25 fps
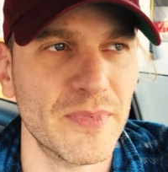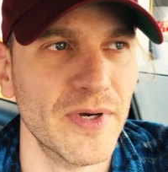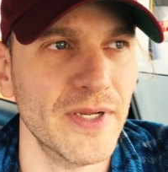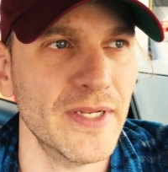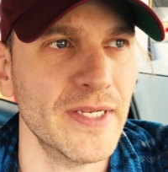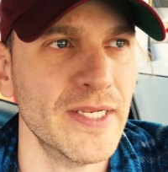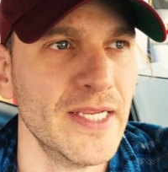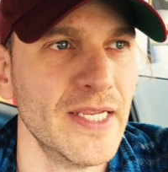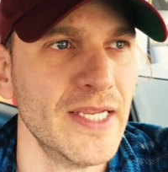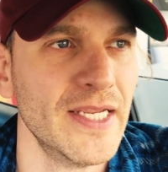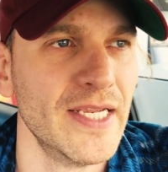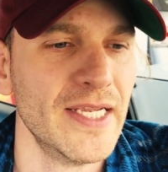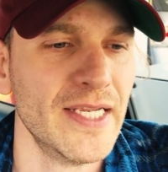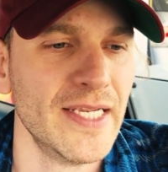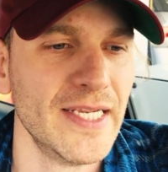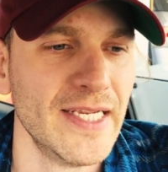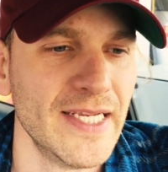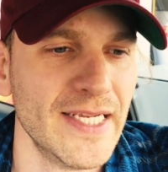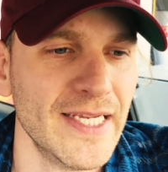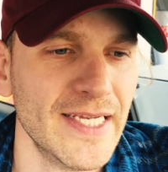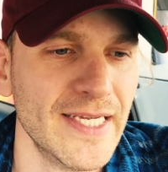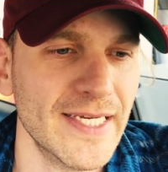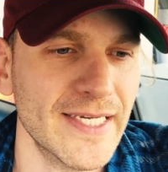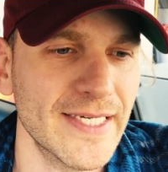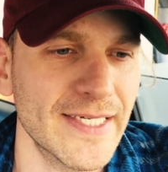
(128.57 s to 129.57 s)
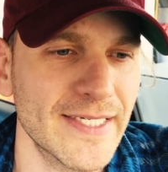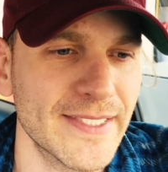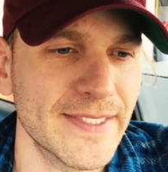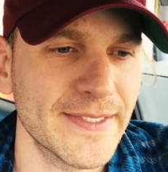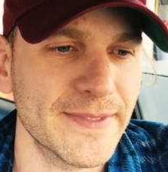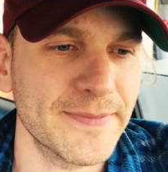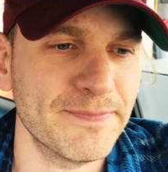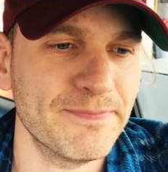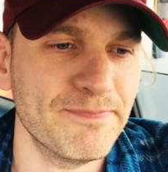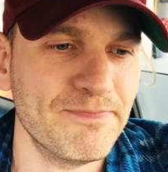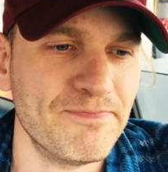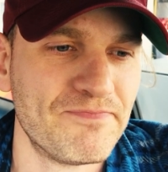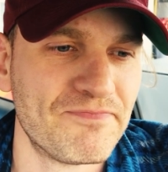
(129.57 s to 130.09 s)
But
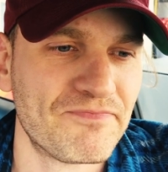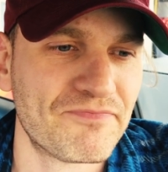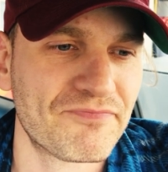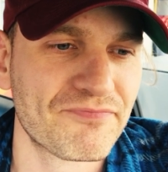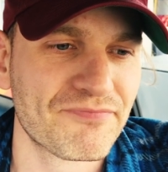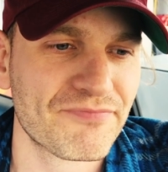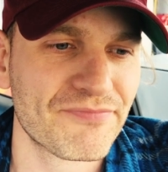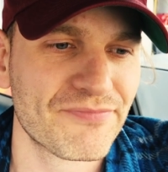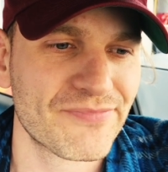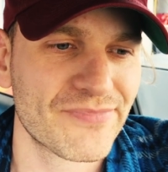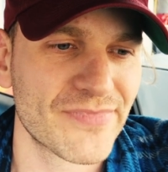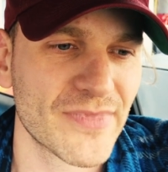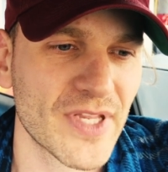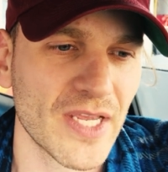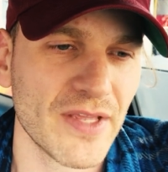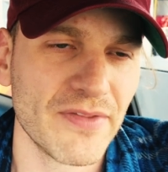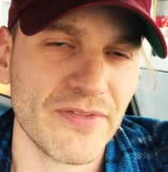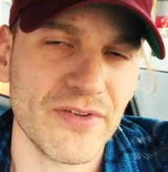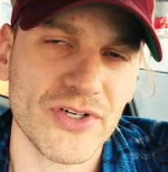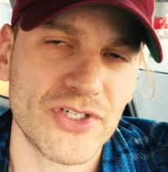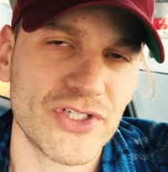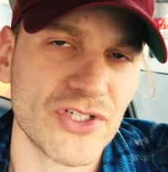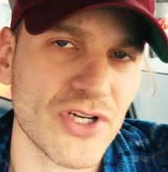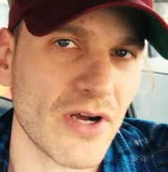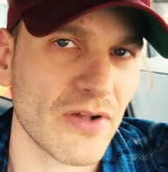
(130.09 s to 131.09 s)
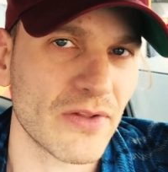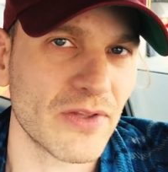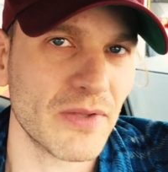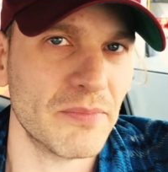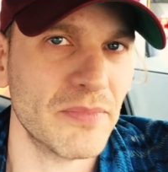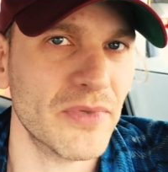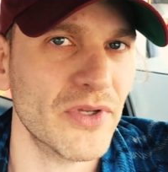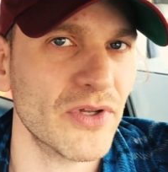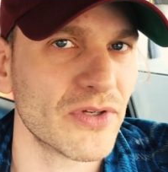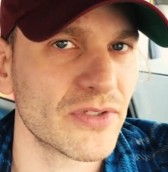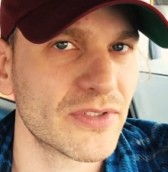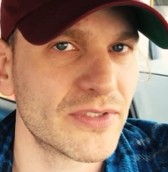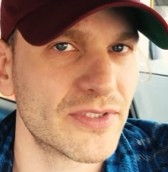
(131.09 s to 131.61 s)
um, their chocolate
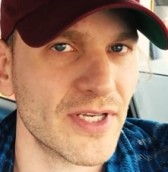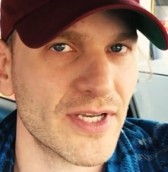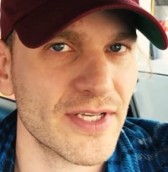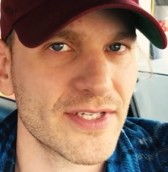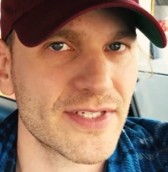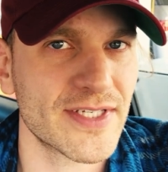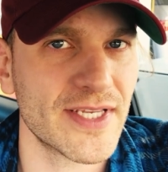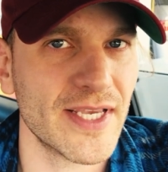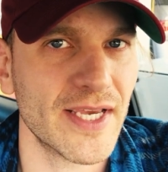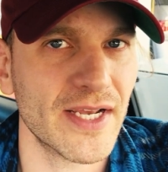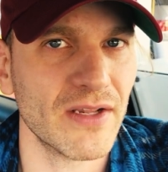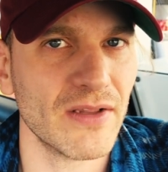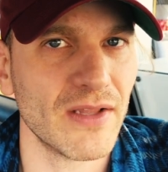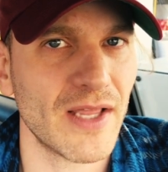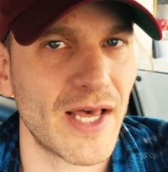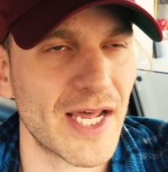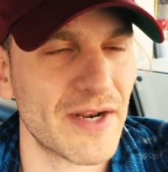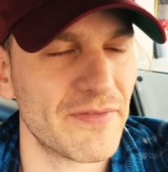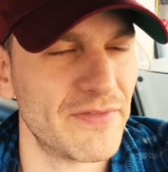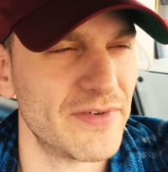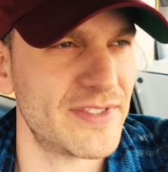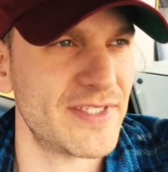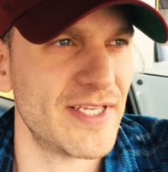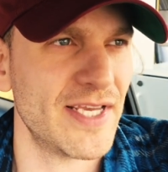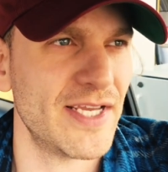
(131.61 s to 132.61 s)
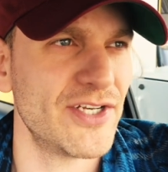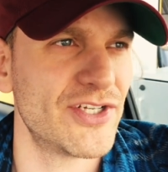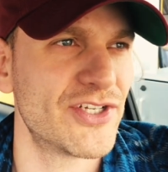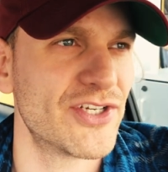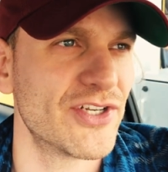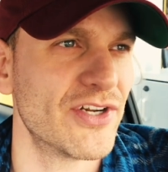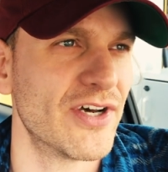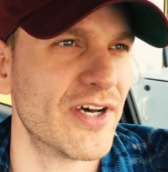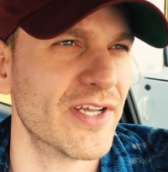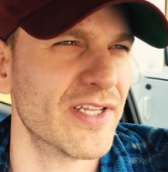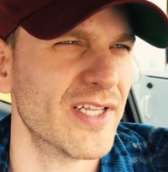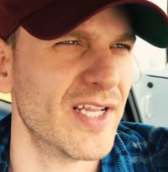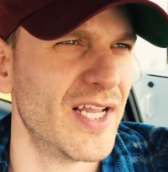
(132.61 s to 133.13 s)
milk does get a lot of
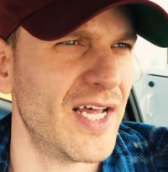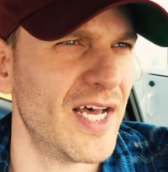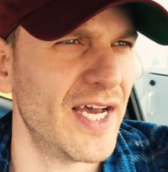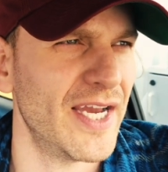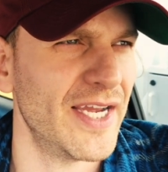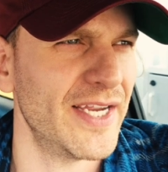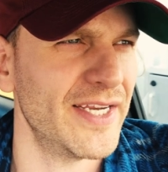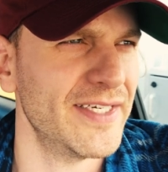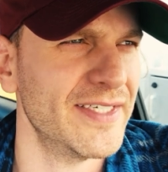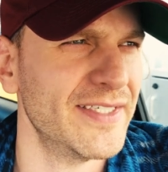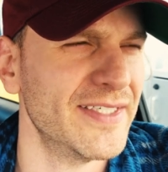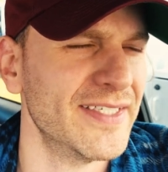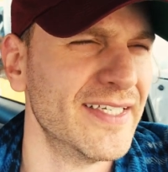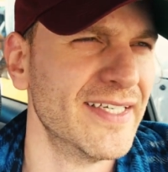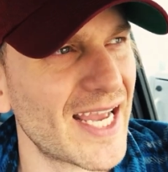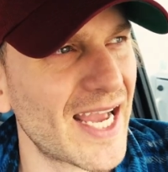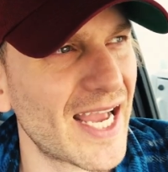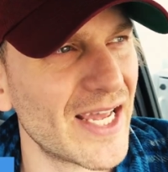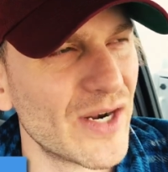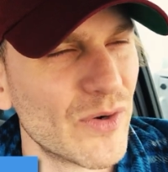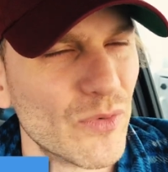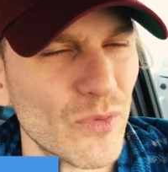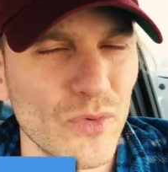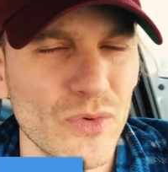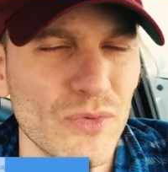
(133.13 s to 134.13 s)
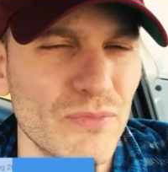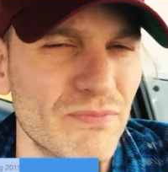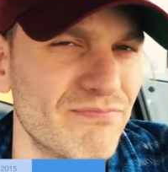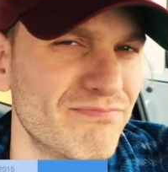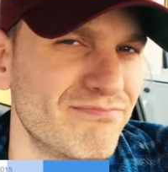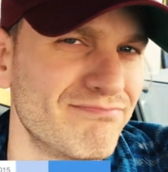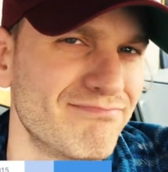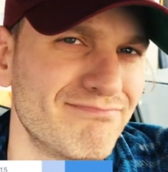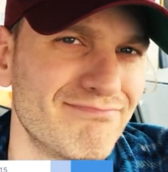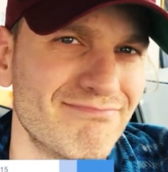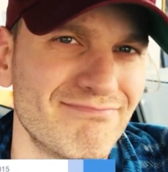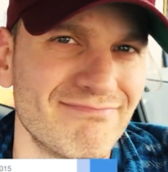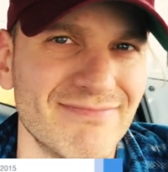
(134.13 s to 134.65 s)
attention online. I don't
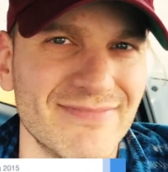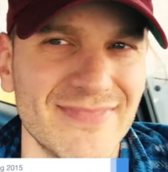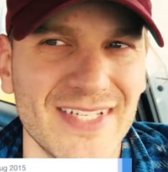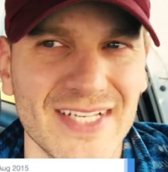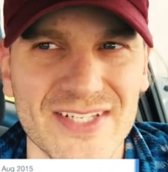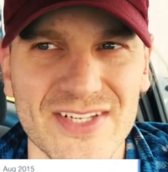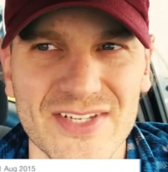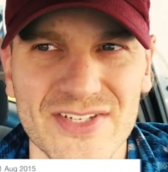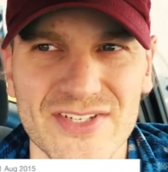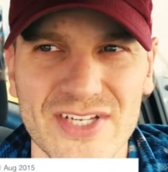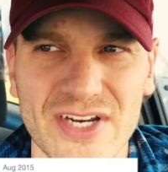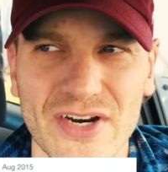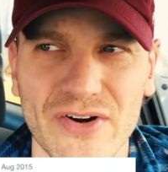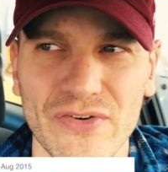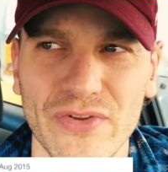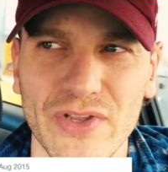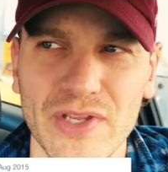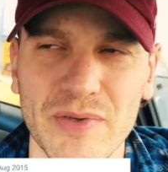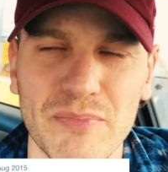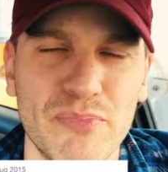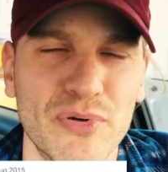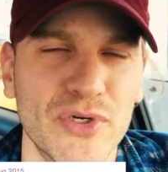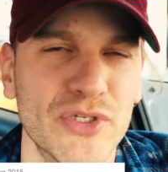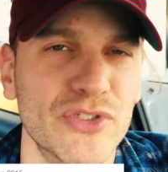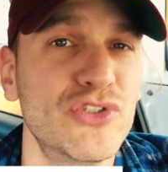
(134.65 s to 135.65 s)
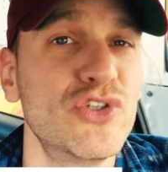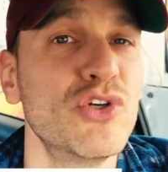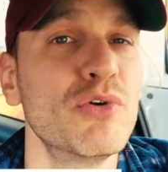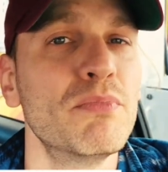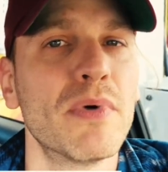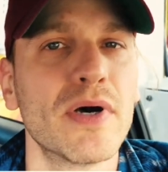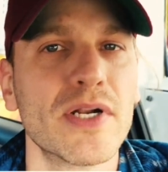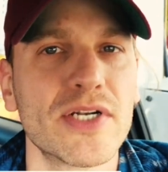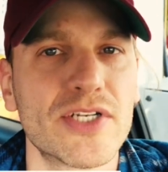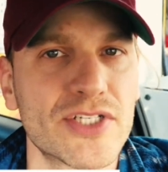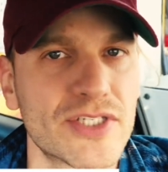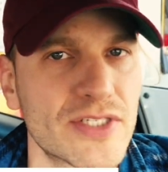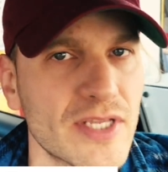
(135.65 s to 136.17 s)
necessarily put too
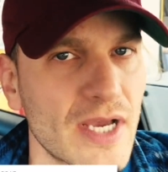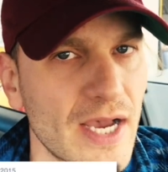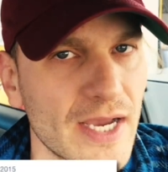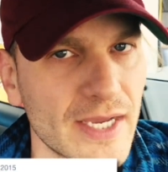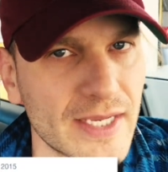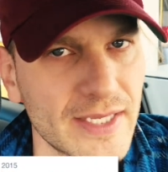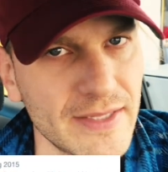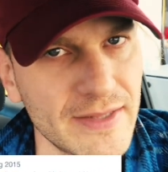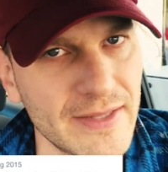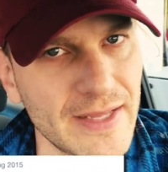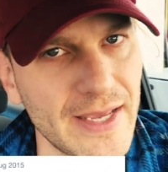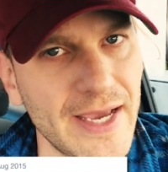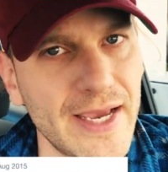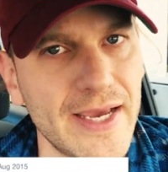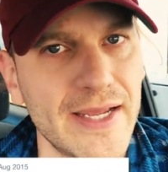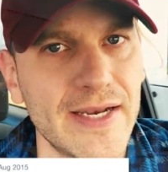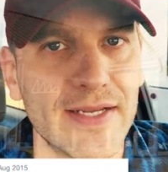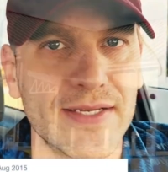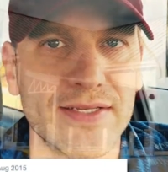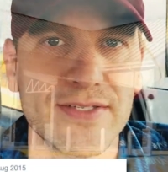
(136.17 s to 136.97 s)
much stock in that